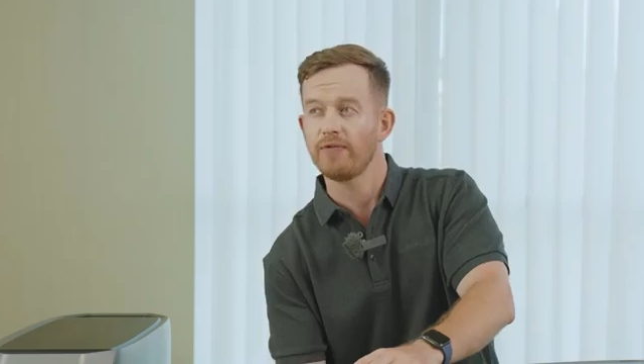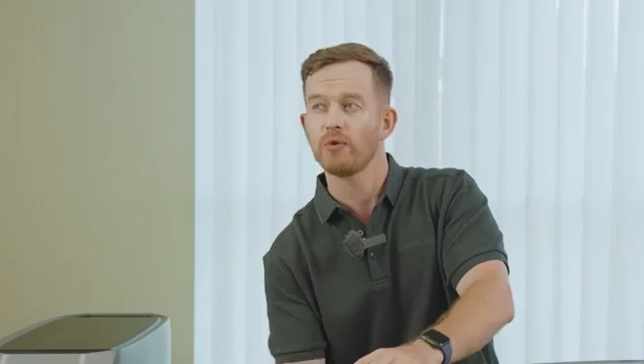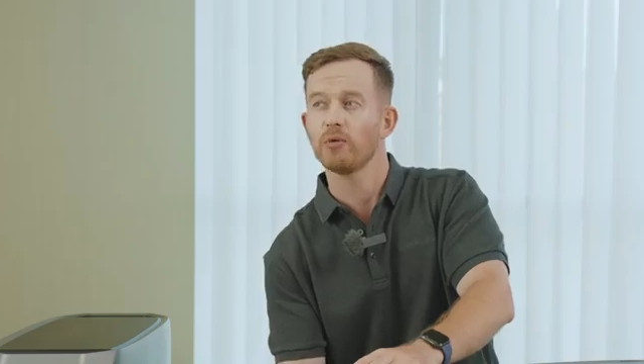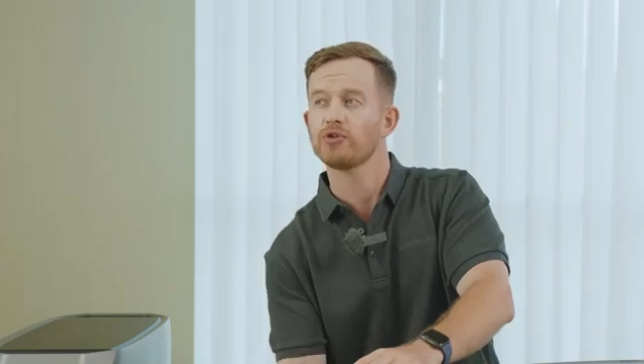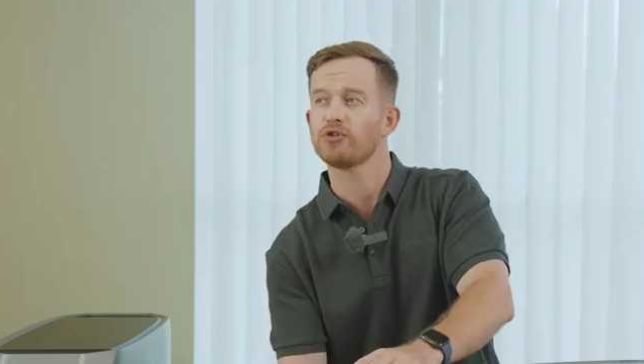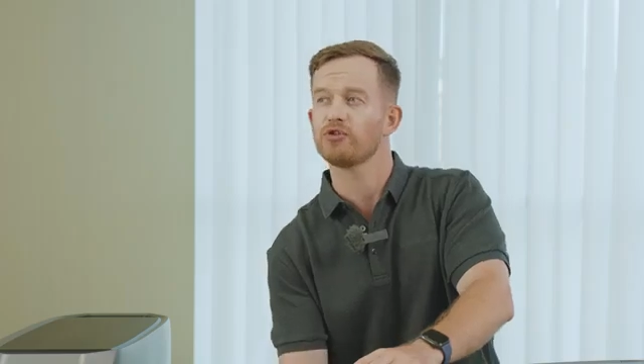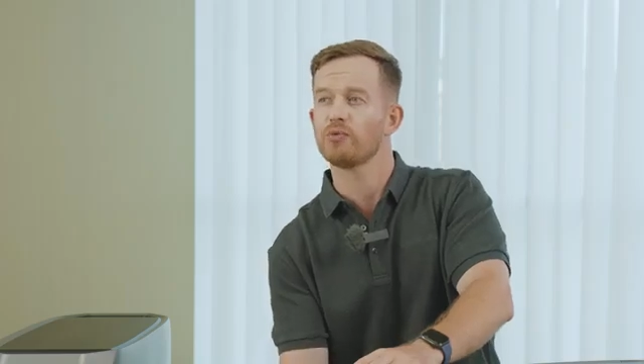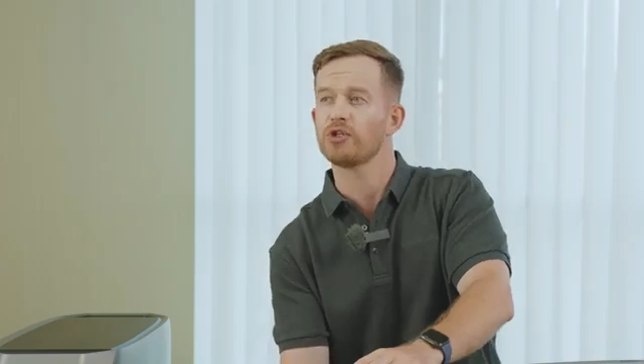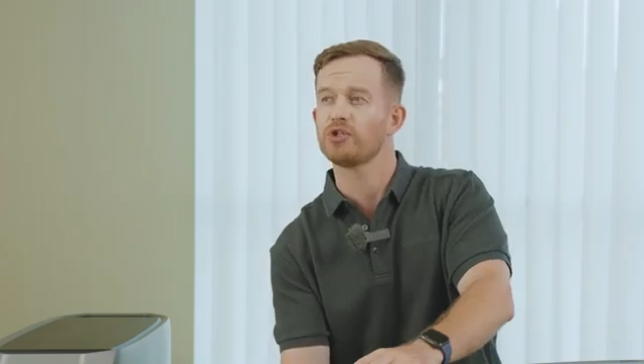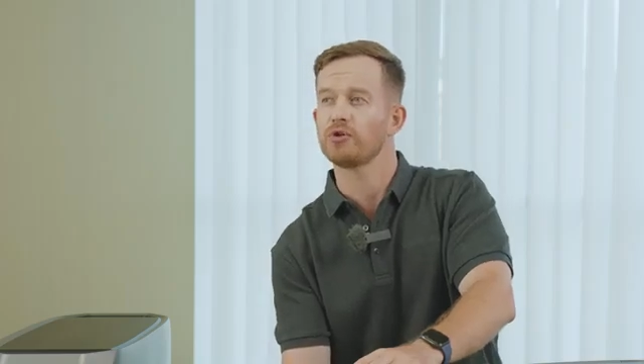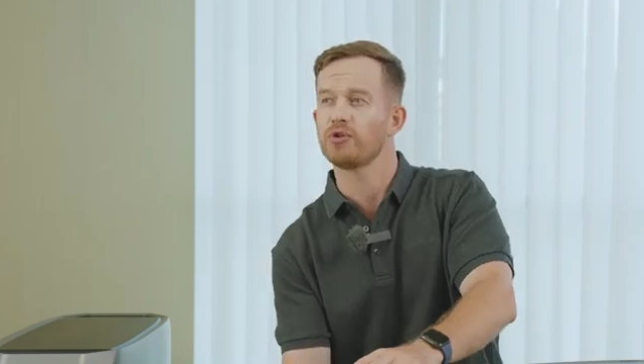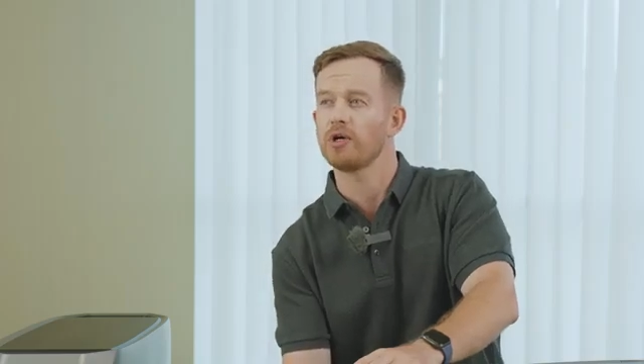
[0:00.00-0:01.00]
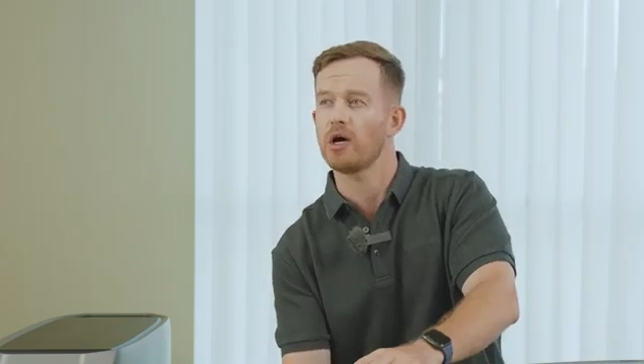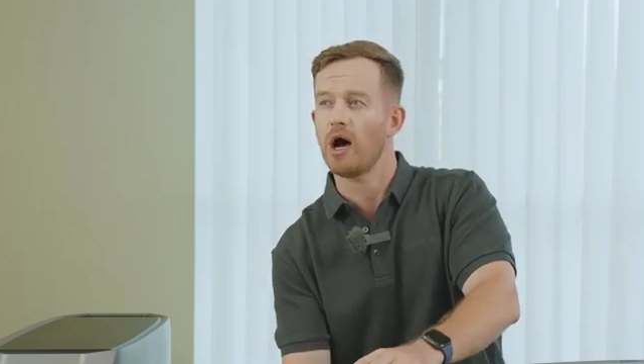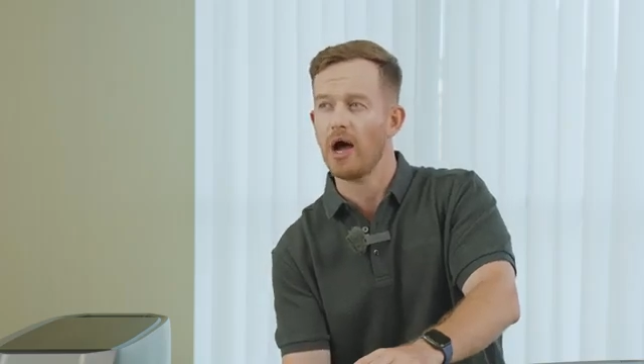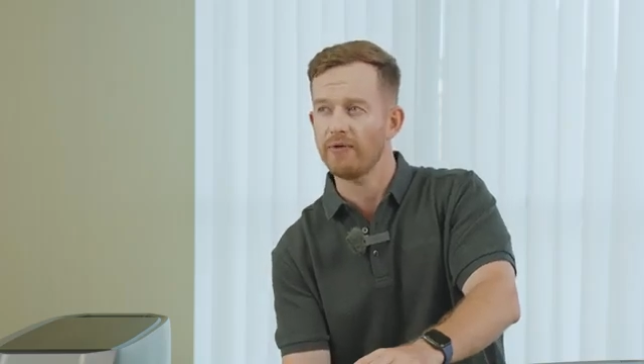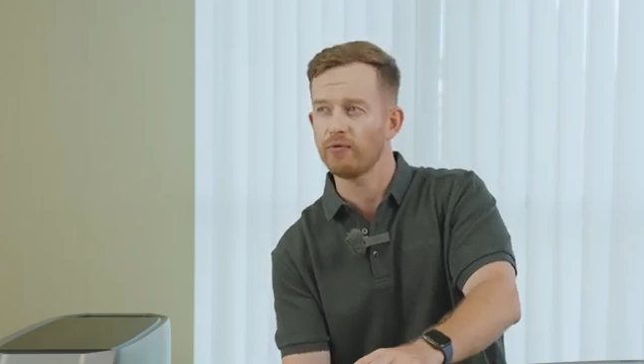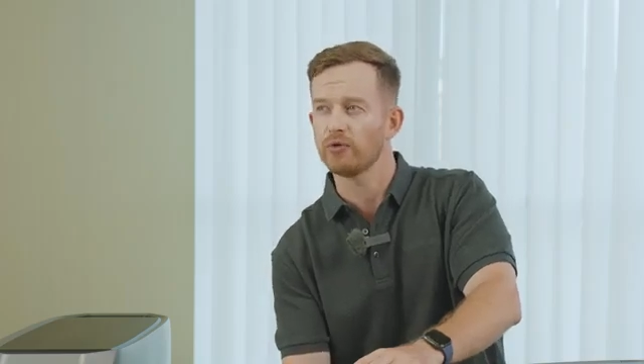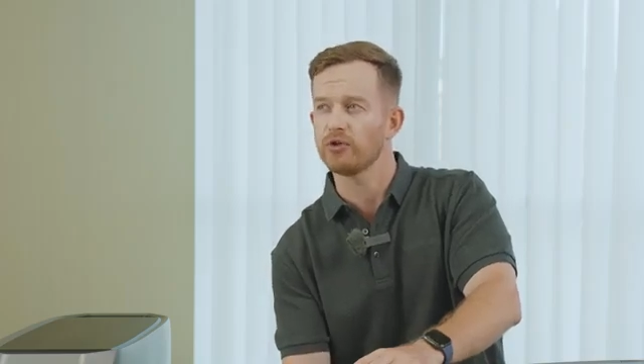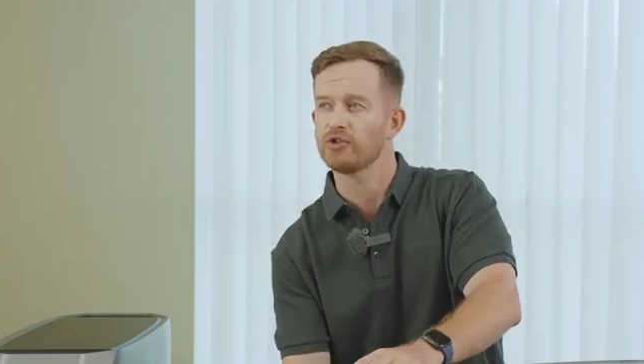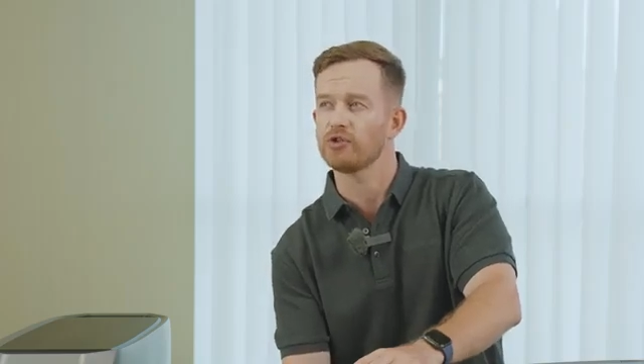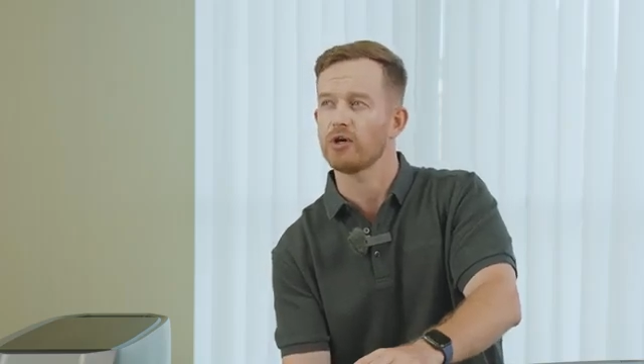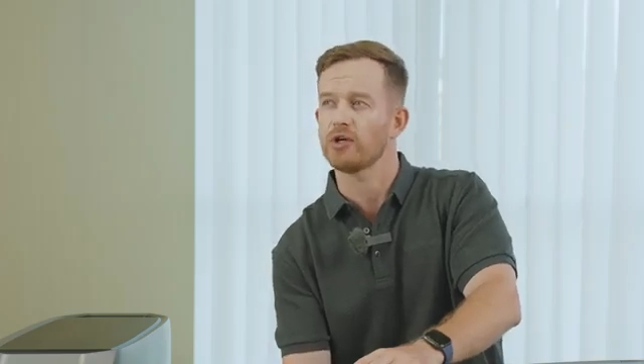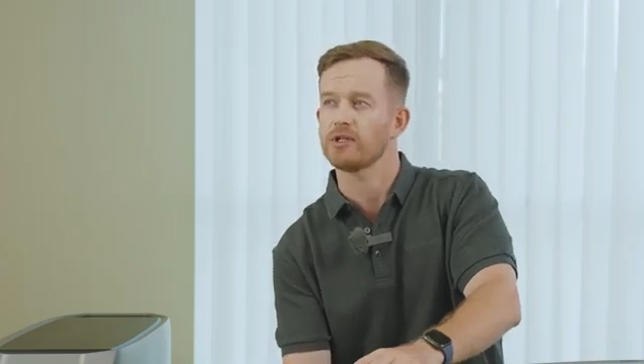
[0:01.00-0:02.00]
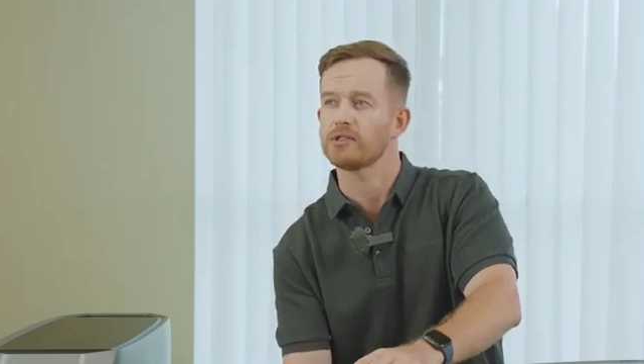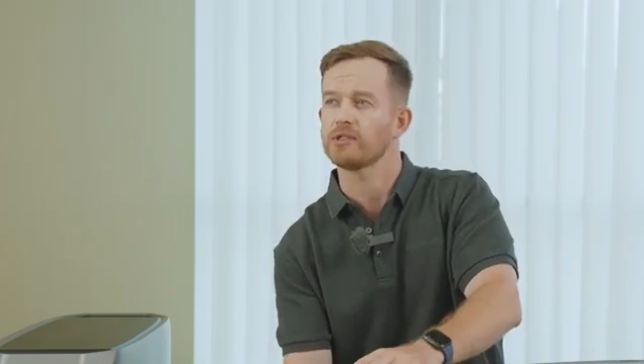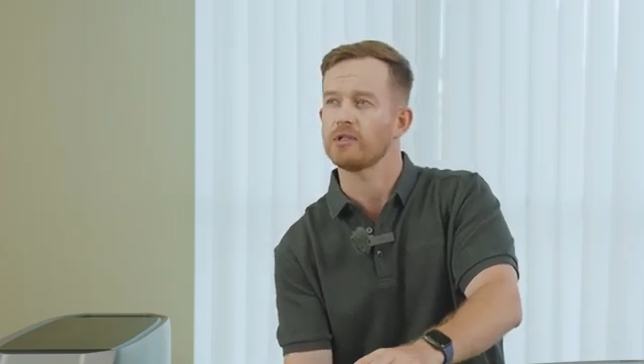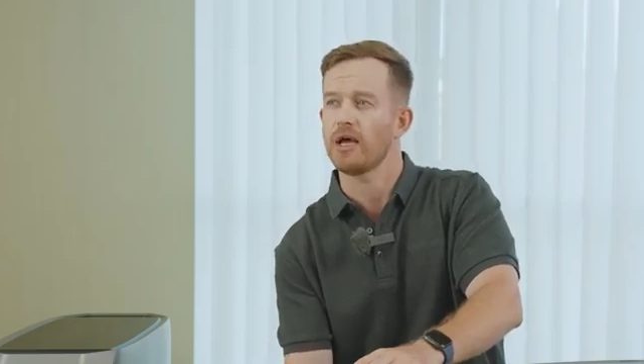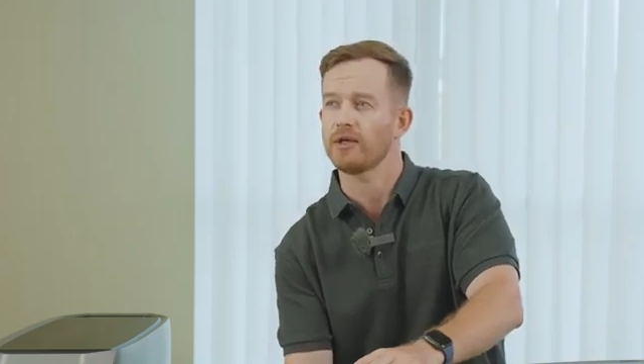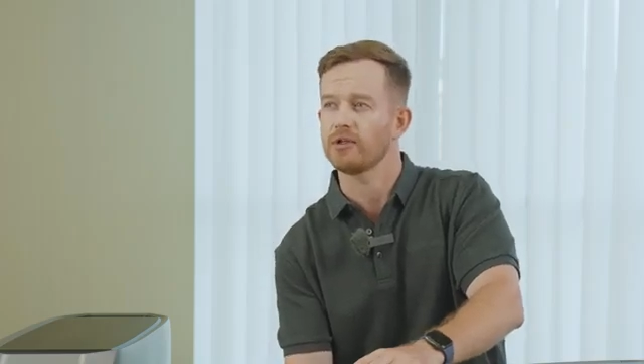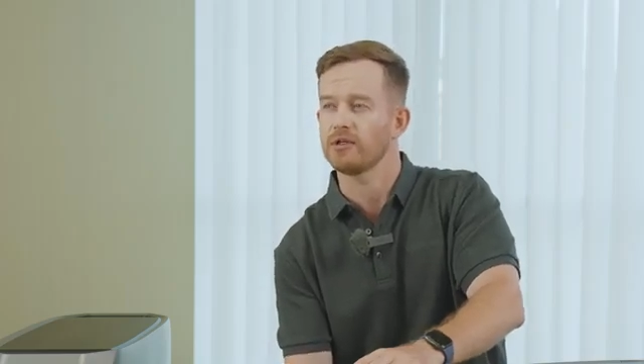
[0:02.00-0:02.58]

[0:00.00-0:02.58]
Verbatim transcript: If you want to switch to the high voltage sockets like